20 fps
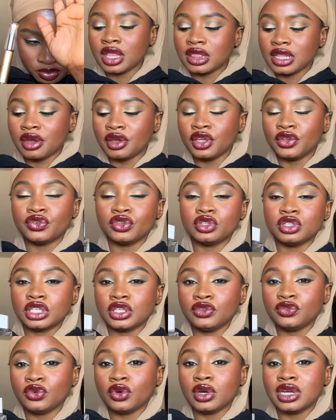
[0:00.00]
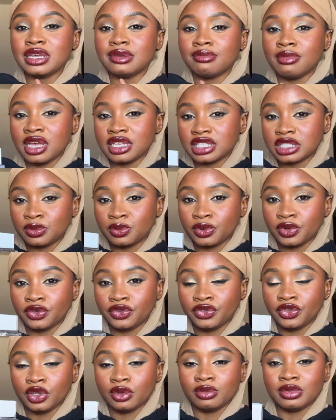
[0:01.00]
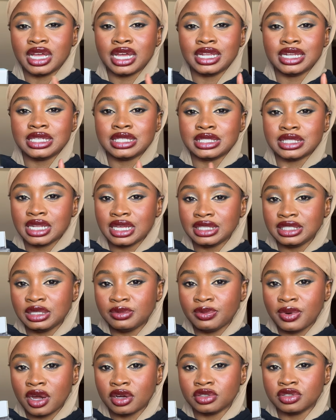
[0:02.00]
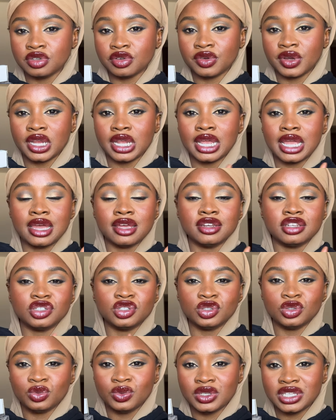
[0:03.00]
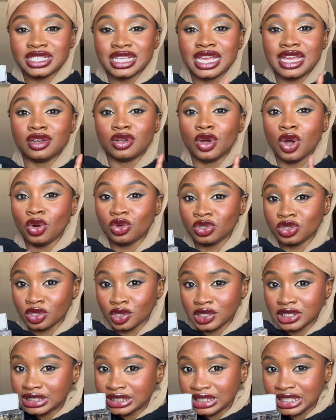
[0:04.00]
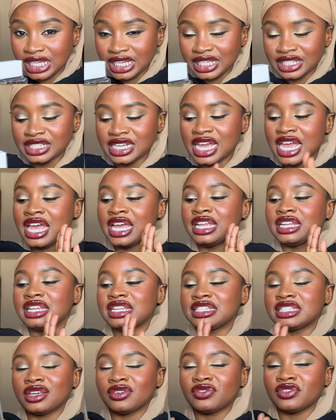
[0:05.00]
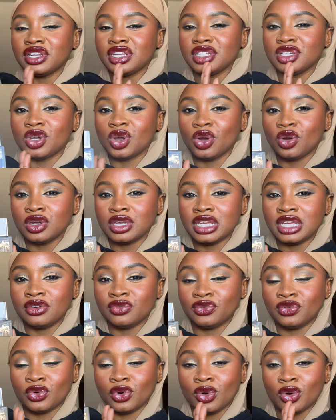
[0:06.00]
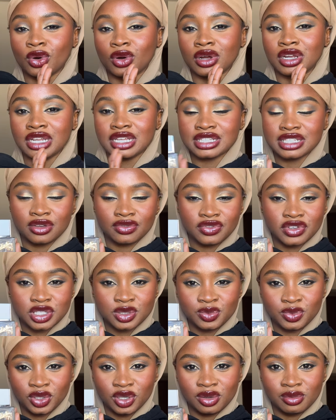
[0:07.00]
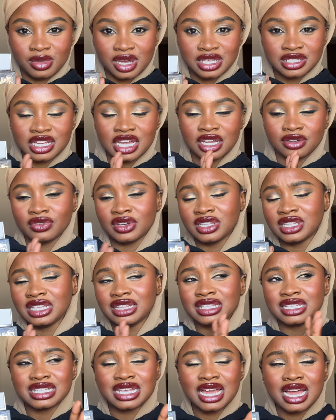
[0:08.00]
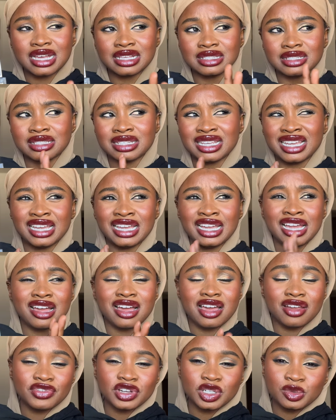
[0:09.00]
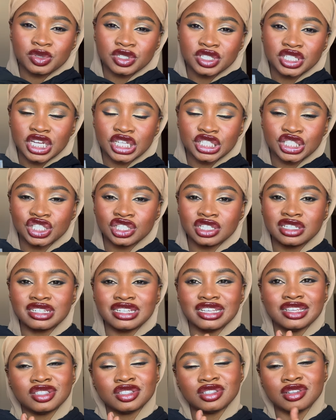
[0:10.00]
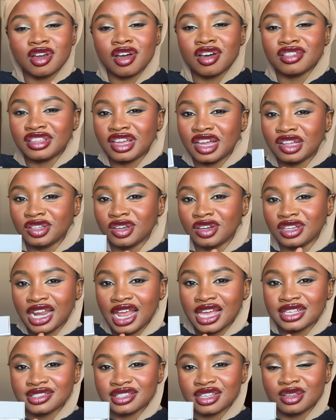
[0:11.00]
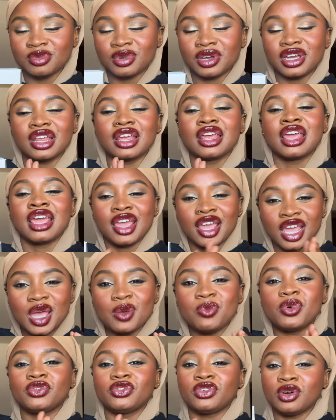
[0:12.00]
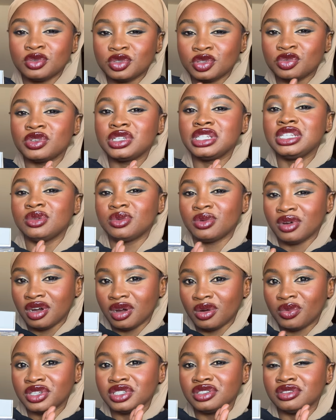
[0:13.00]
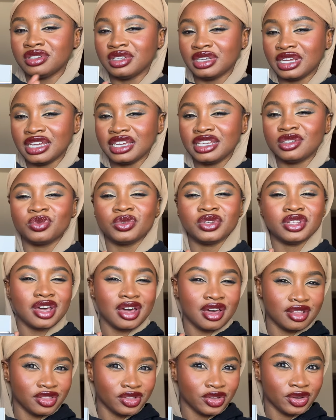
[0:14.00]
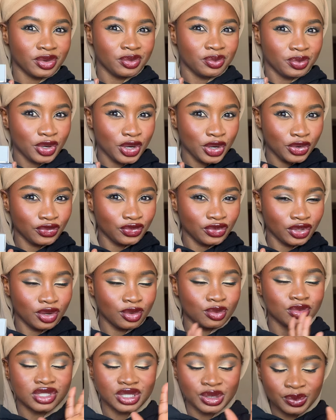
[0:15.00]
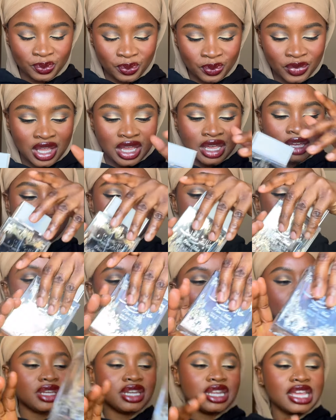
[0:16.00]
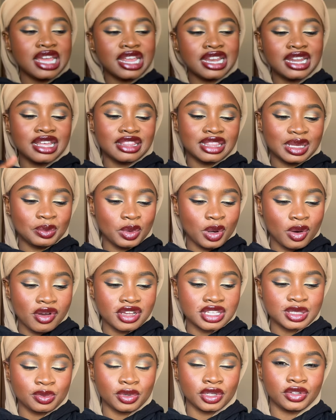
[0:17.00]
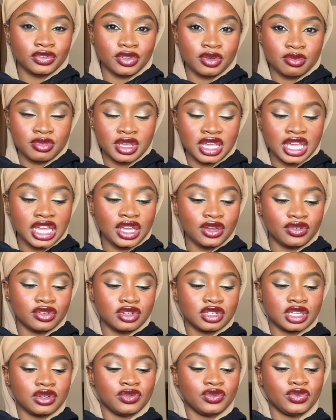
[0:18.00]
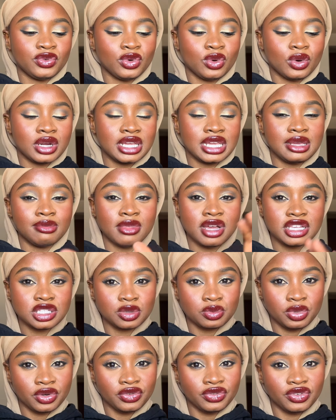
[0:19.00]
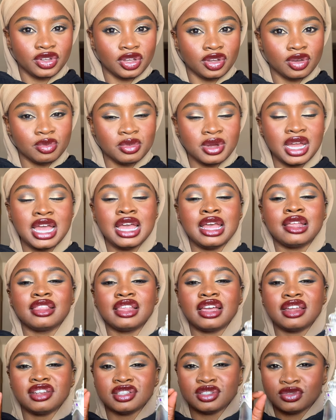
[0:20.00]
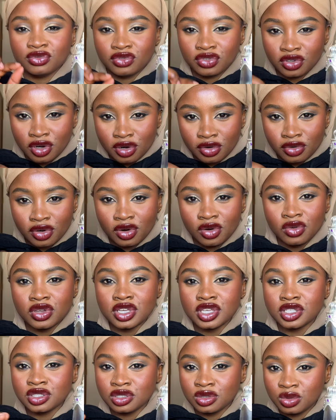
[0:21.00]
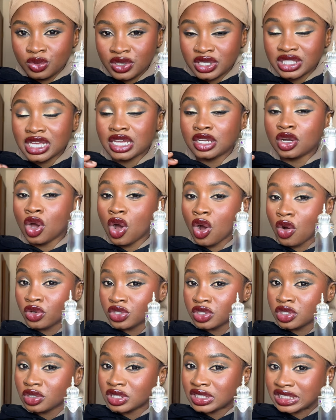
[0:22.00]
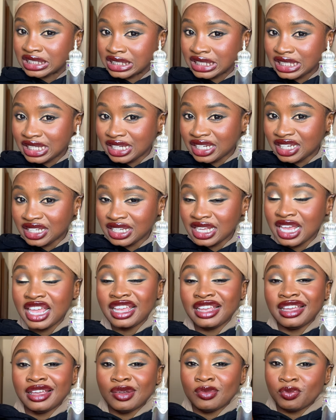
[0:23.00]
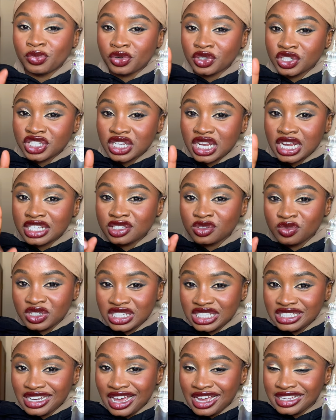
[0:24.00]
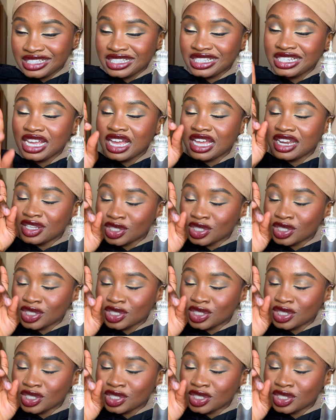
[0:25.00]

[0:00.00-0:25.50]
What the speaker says: Now, if you're looking for a musk perfume that is slightly powdery and is sweet and also clean, then definitely go in for Lattafa's Pure Musk. I find that this has average projection, is not that long lasting, but it performs really well when you layer it with other perfumes. Now, coming in at number one spot for me, if you're looking for a musk perfume that is floral, is sweet and also clean, projects really nicely and